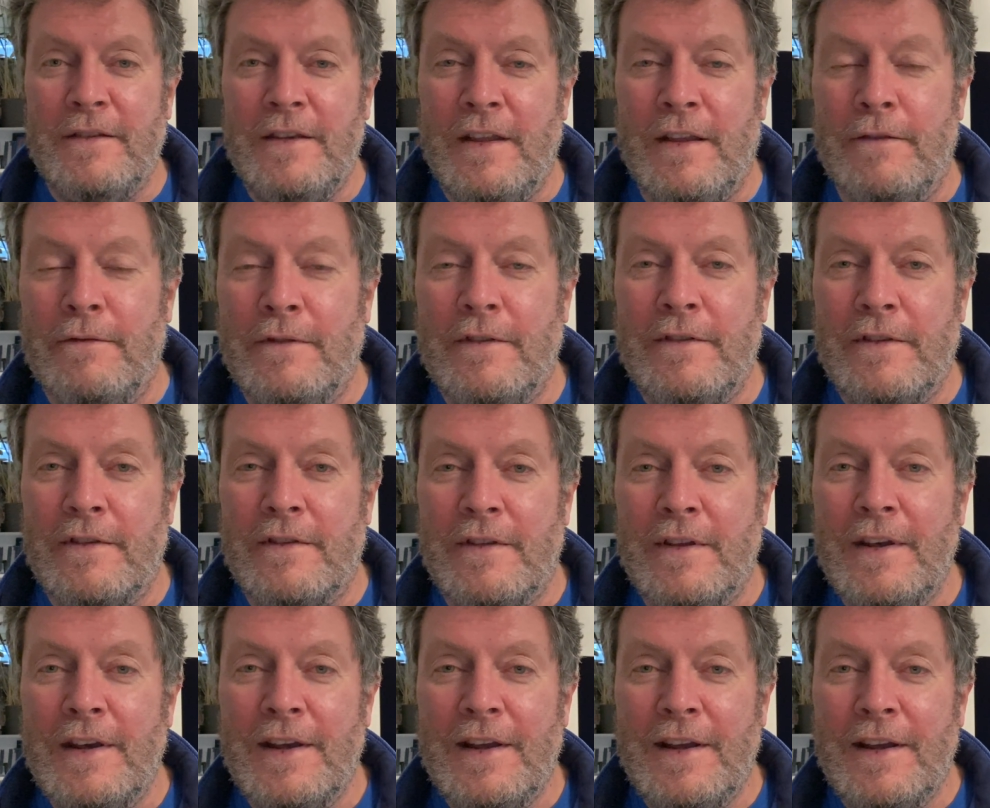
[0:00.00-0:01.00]
It's just,
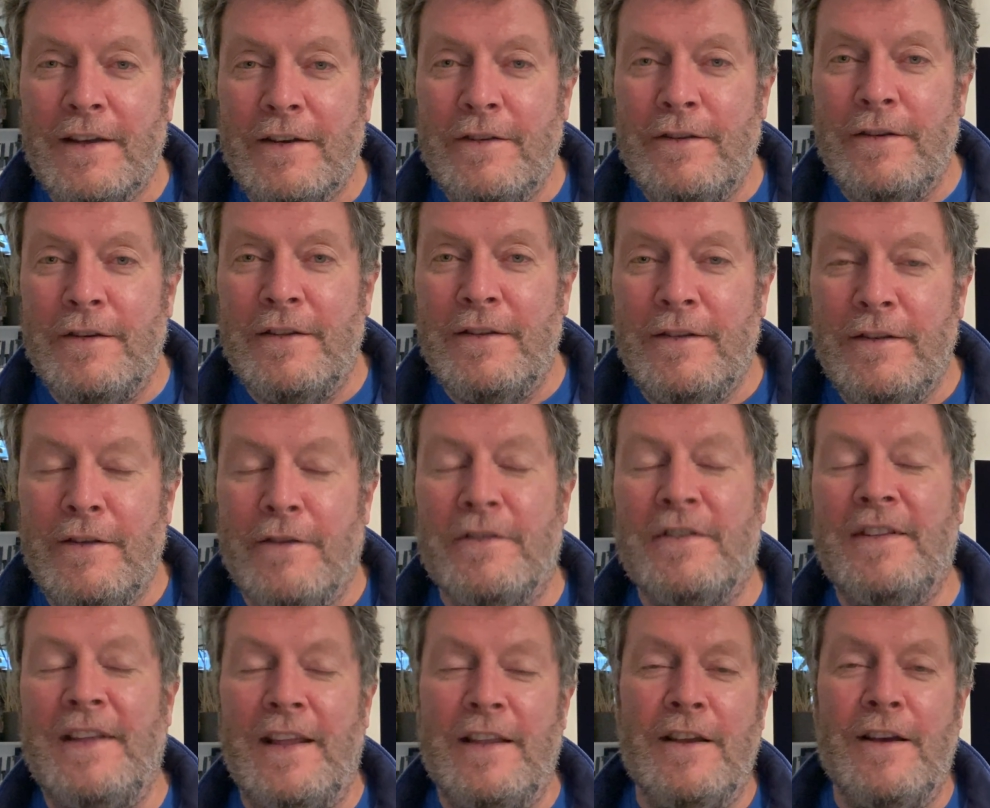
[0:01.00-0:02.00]
I can do it not
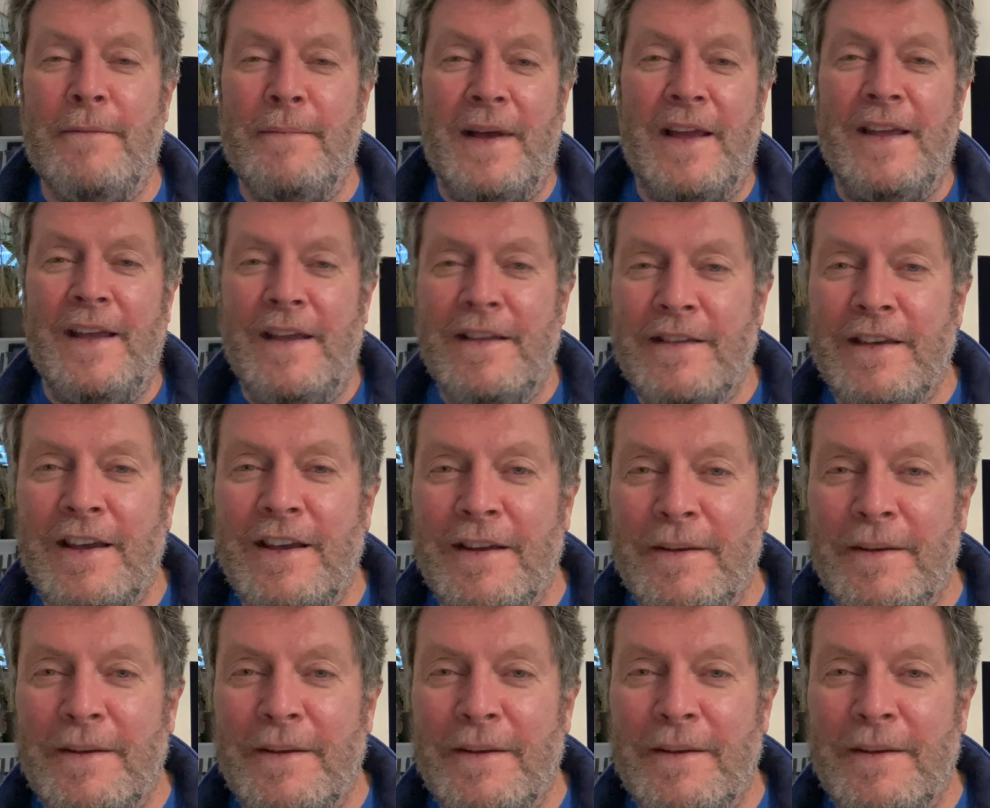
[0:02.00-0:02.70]
standing on my head,